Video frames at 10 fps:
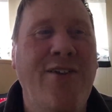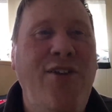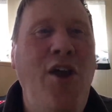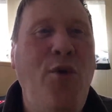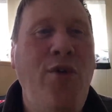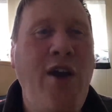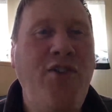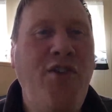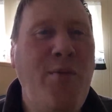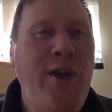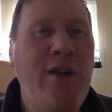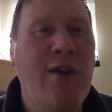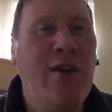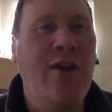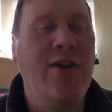You know, we've had so many...
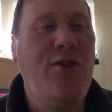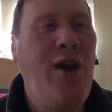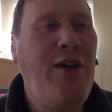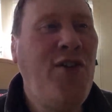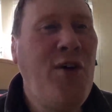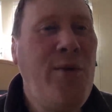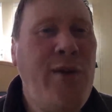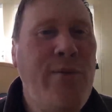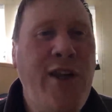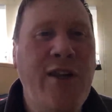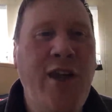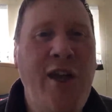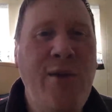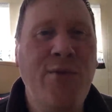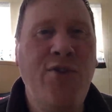You have so many
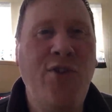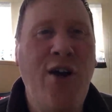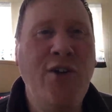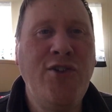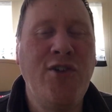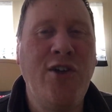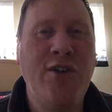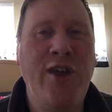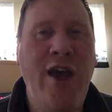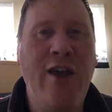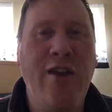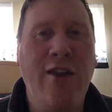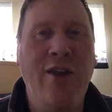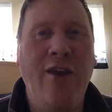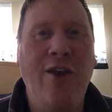games for Arsenal that
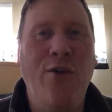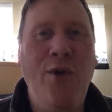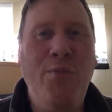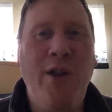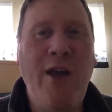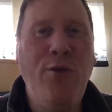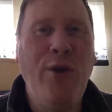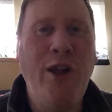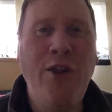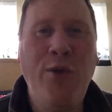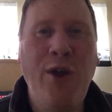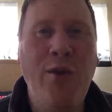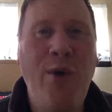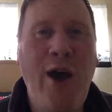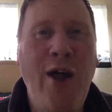we play really,
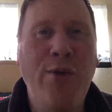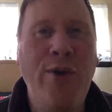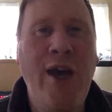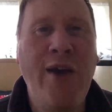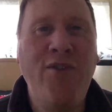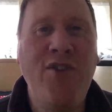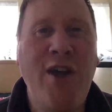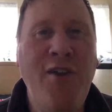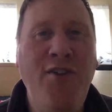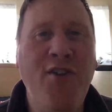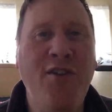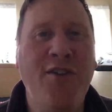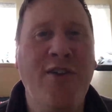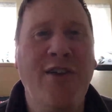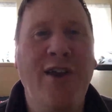really well. We have
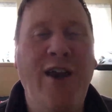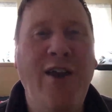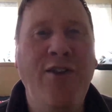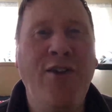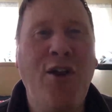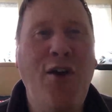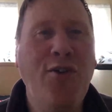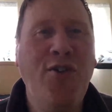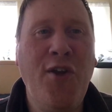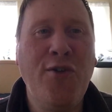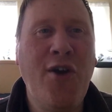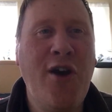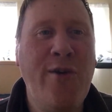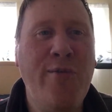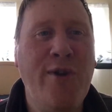chances and the goals don't
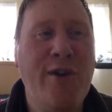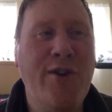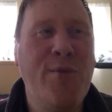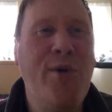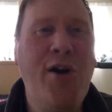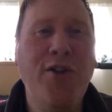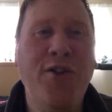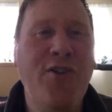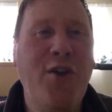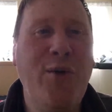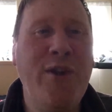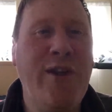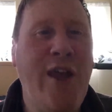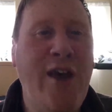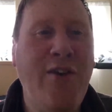come. The ball doesn't go in the
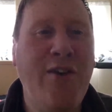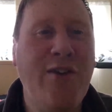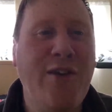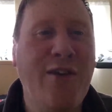net.